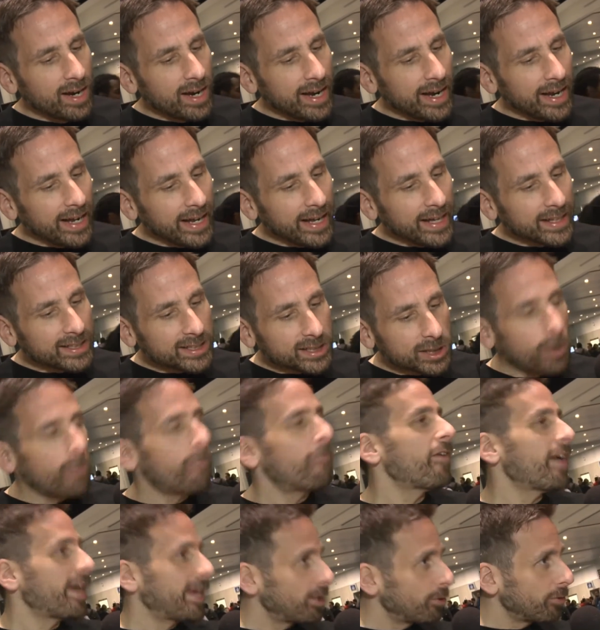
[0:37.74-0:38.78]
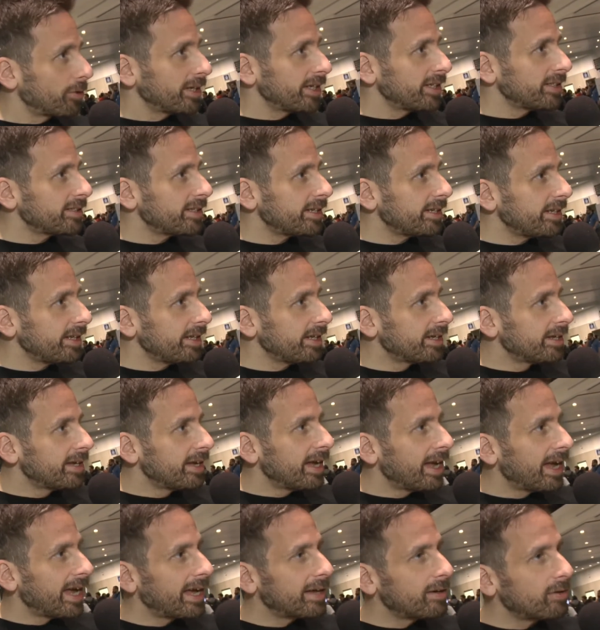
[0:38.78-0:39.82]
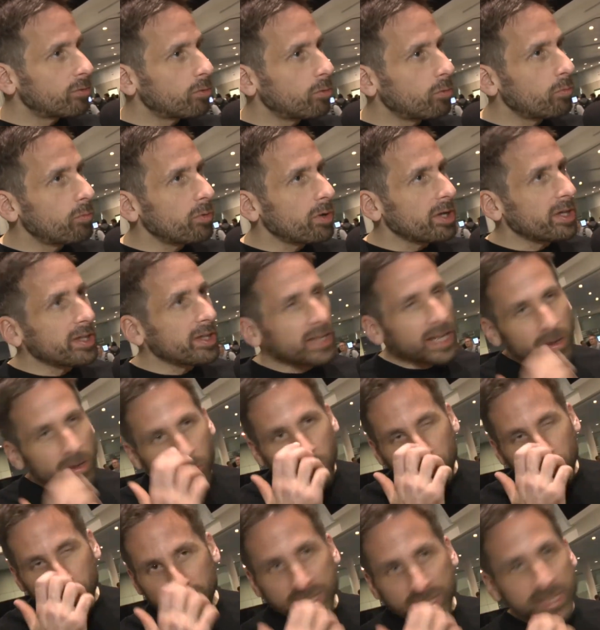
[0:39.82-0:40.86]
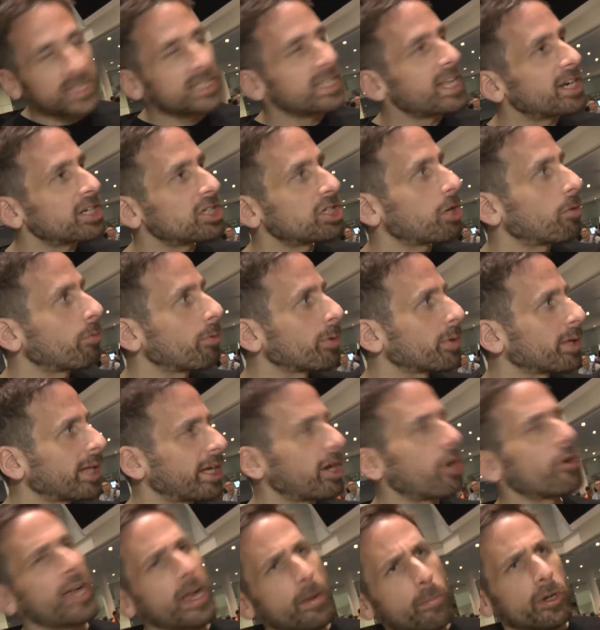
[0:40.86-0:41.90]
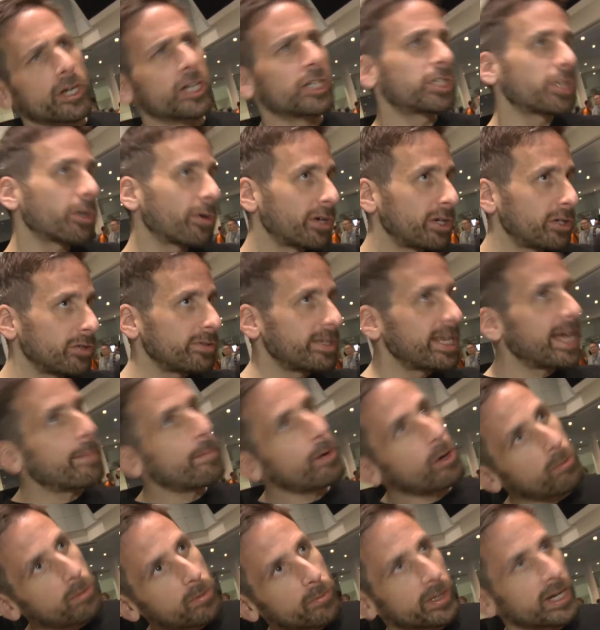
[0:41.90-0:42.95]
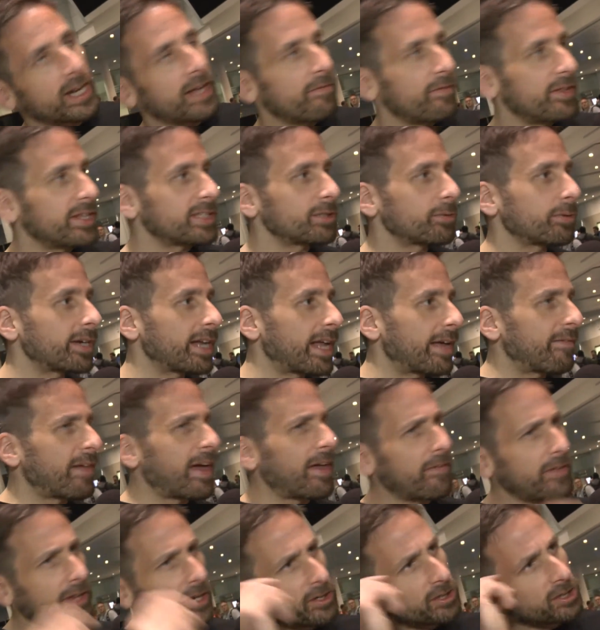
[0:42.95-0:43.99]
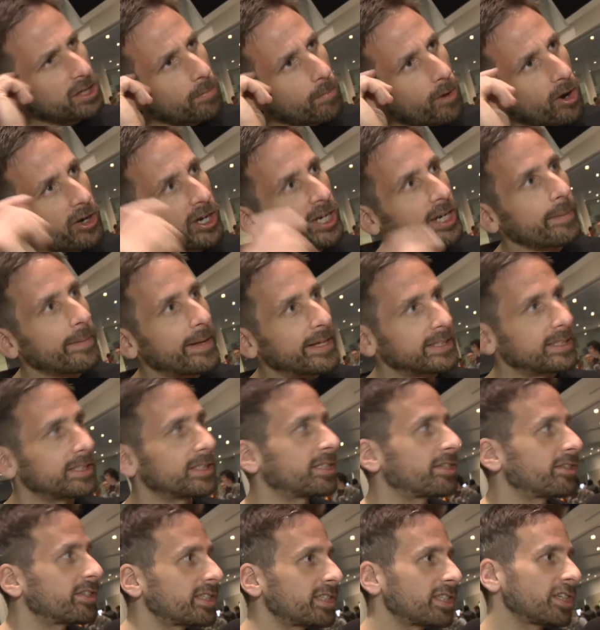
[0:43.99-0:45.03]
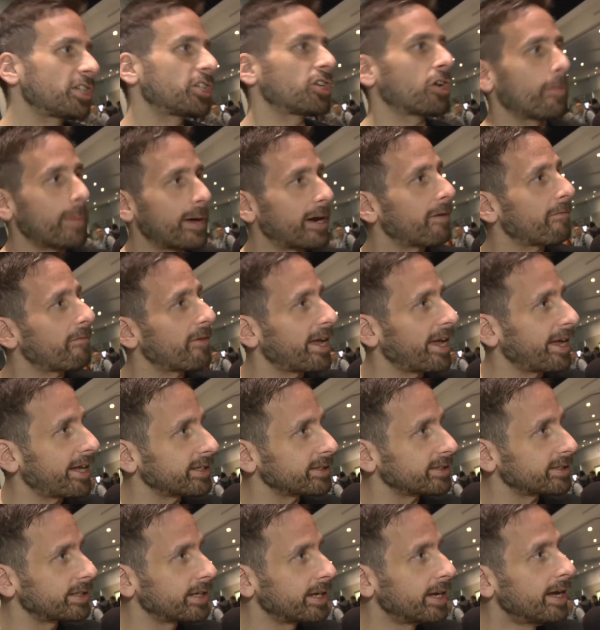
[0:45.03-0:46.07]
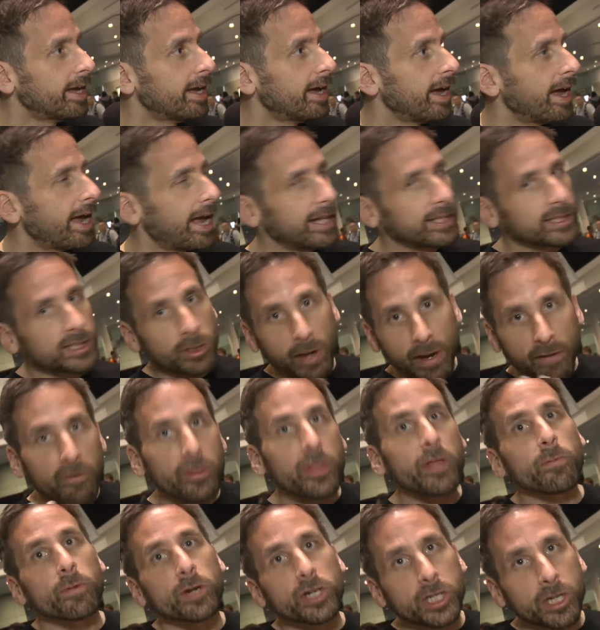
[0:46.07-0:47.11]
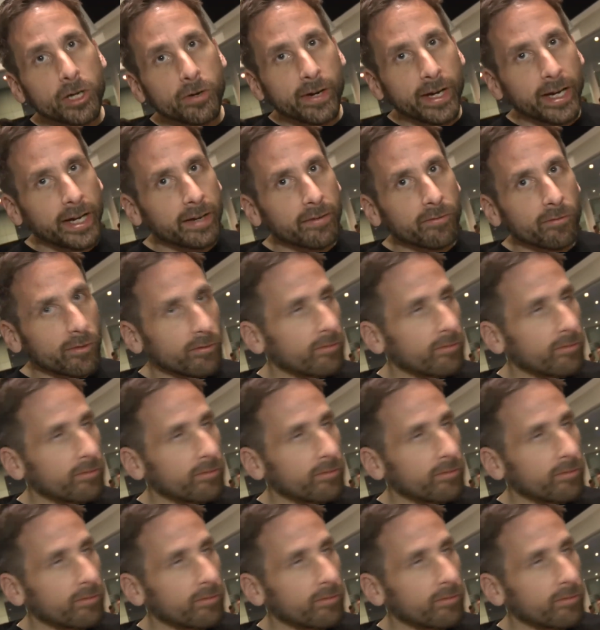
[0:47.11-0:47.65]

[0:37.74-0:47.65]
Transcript: it, it's so fan oriented. And like this is not a show where we're like, okay, we're going to show our new demo and we're going to have this, we're going to have that, and here's our marketing message. This is a show about our fans, and so everything we're doing